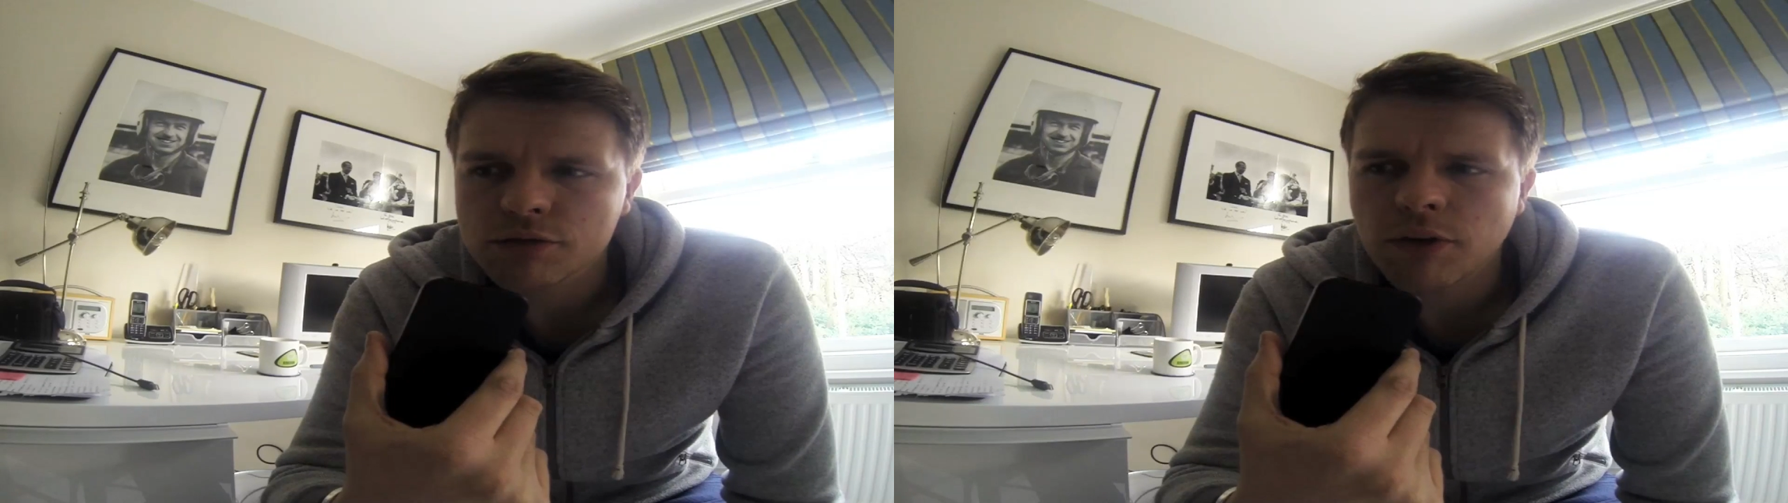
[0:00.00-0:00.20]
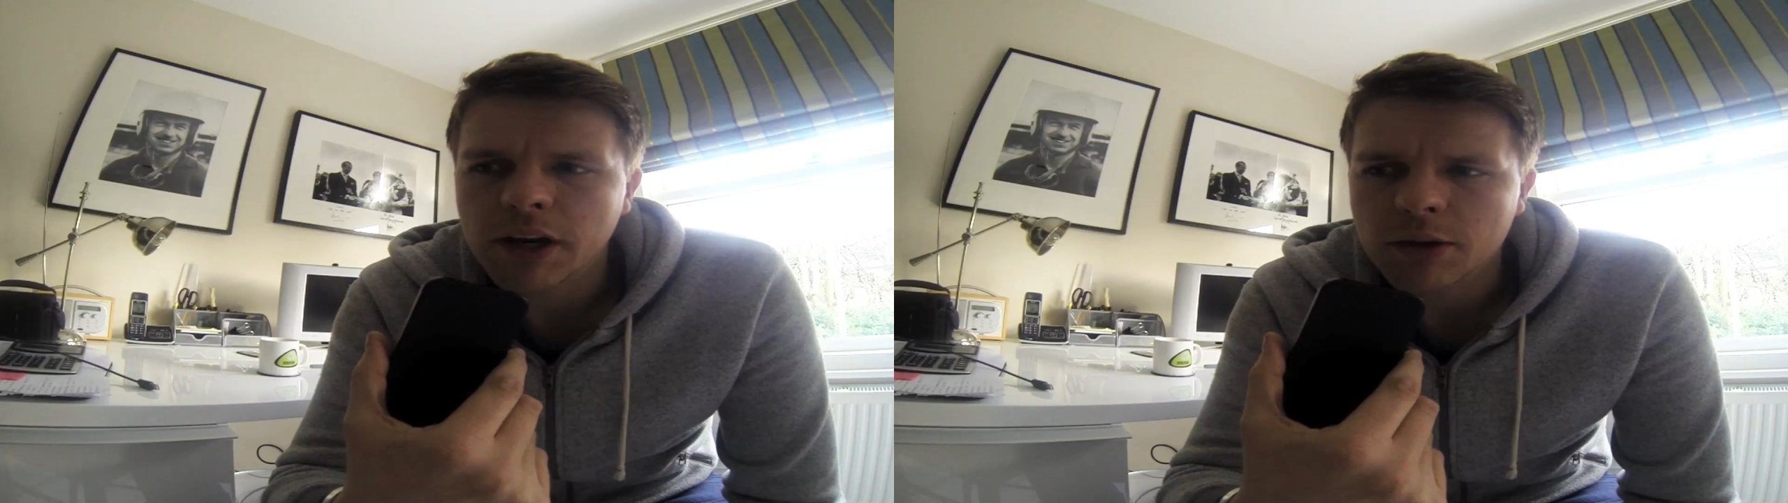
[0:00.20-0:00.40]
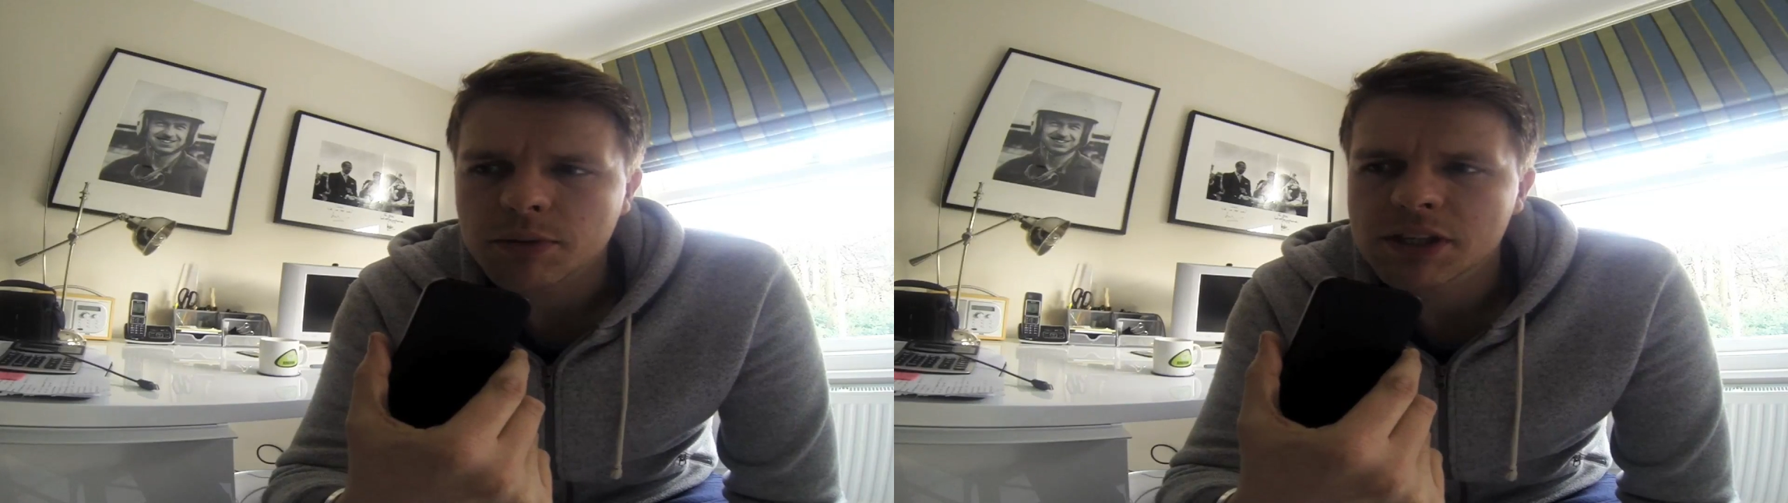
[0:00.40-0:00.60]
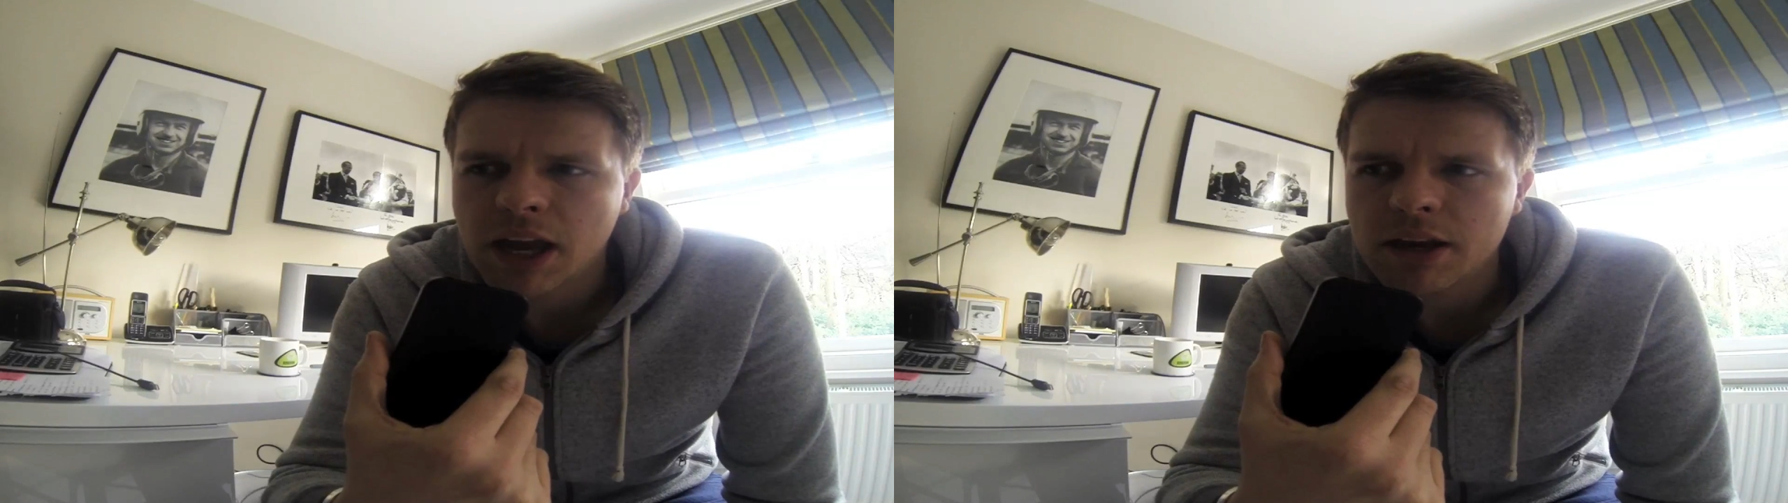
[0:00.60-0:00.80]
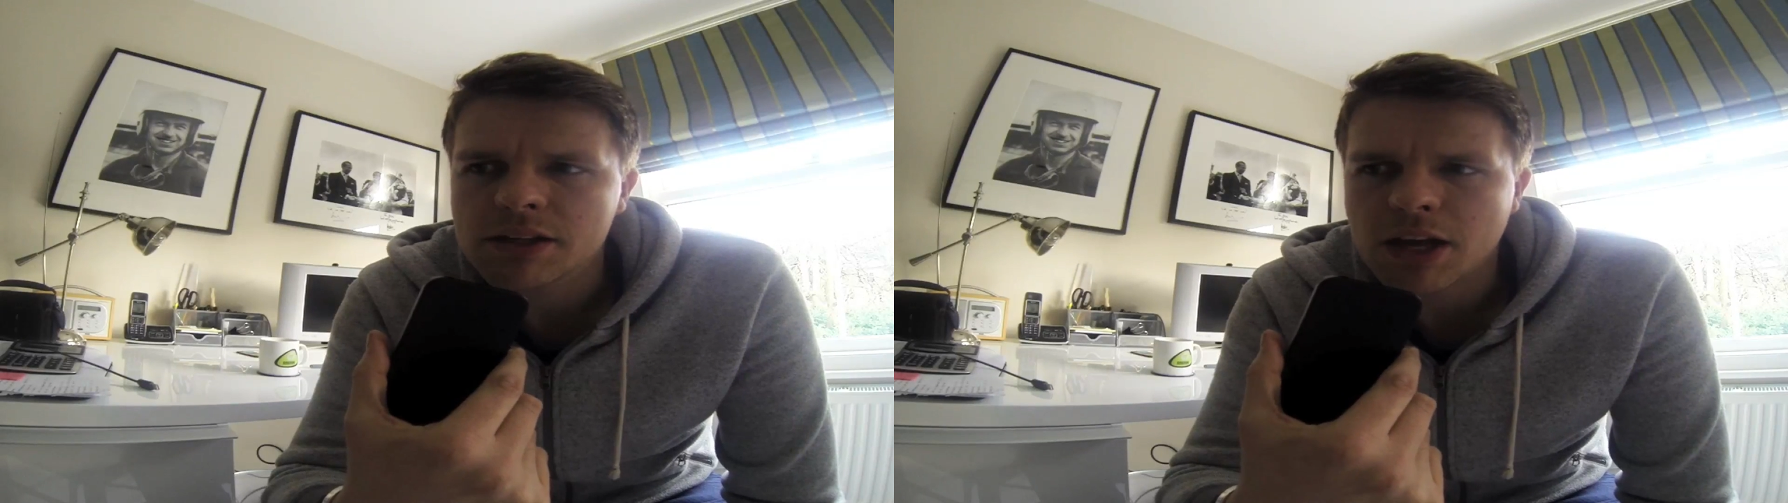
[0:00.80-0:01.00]
running the
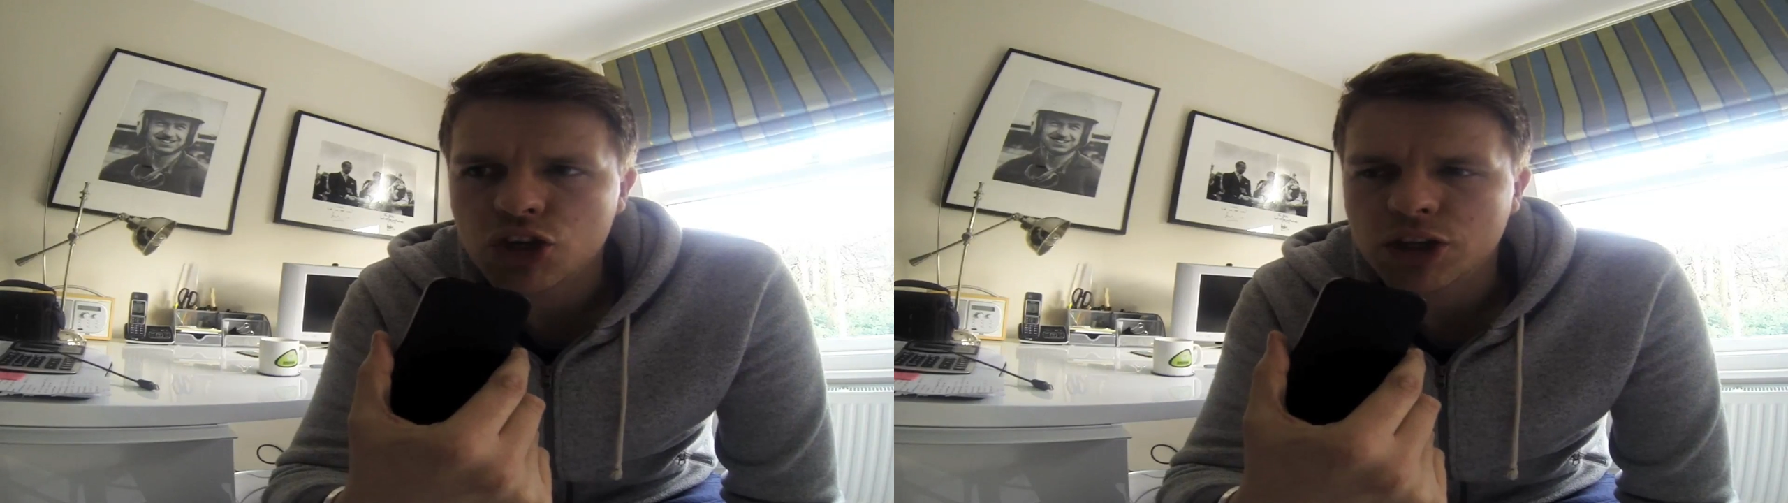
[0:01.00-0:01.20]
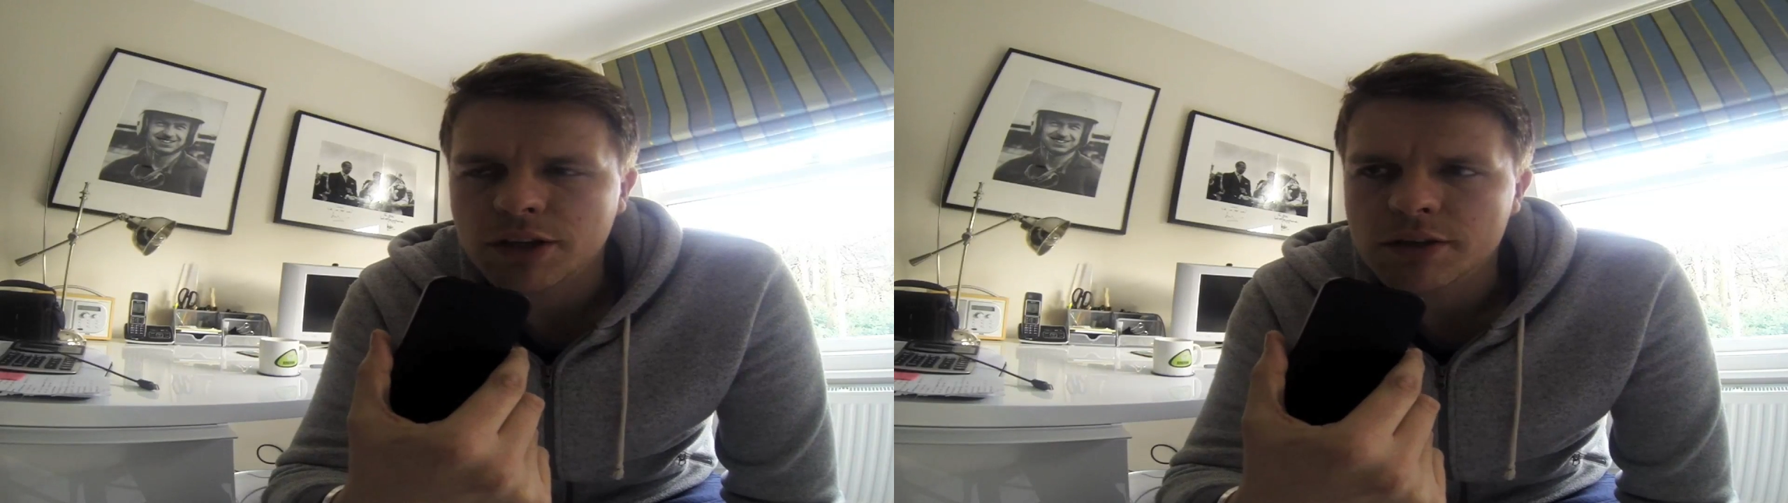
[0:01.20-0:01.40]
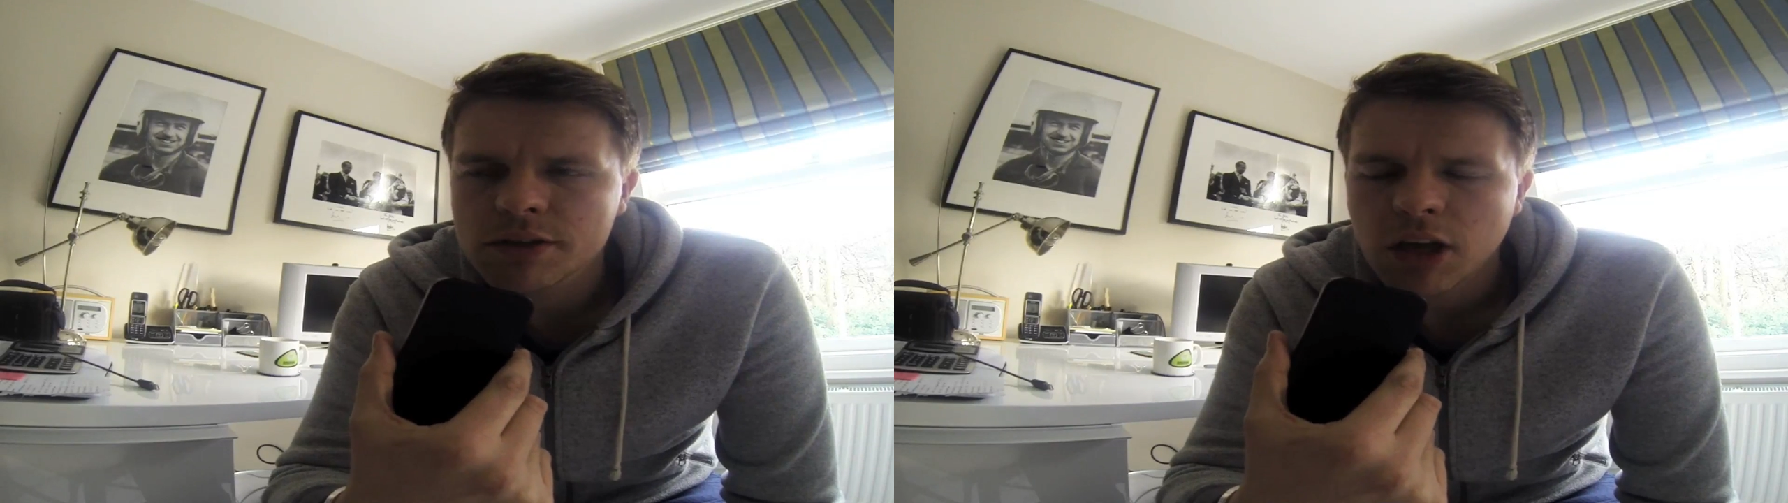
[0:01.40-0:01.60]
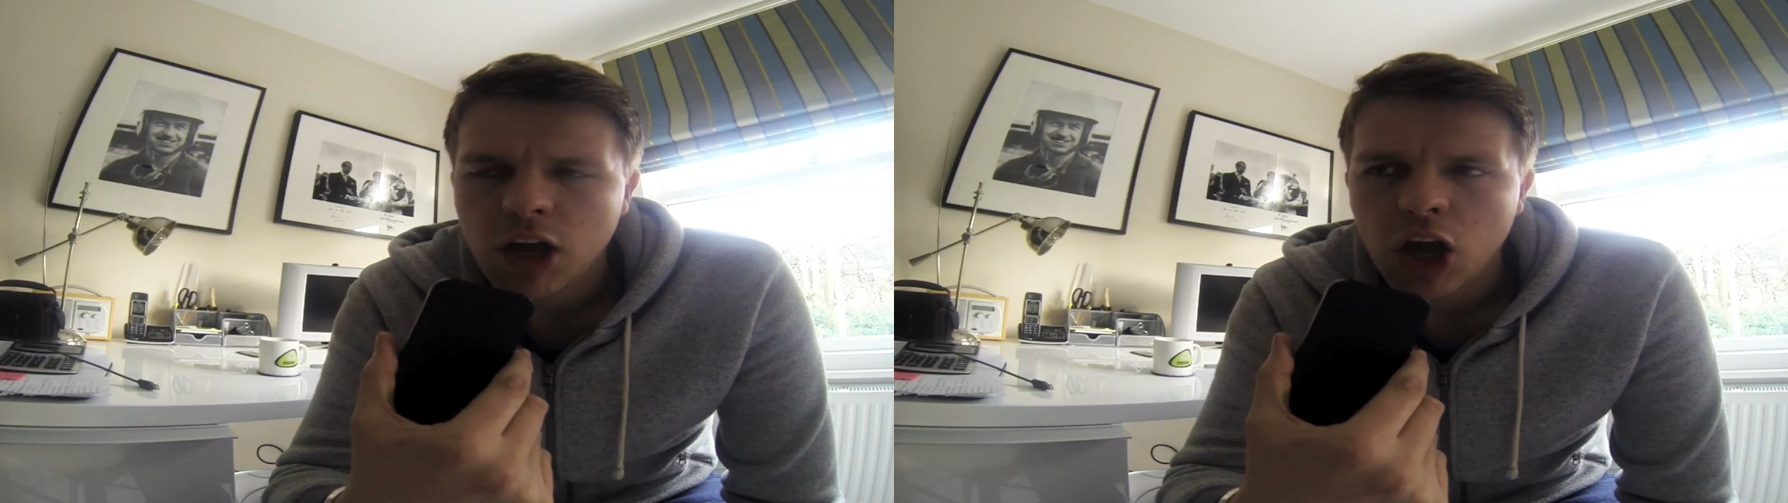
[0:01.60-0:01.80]
Mercedes engines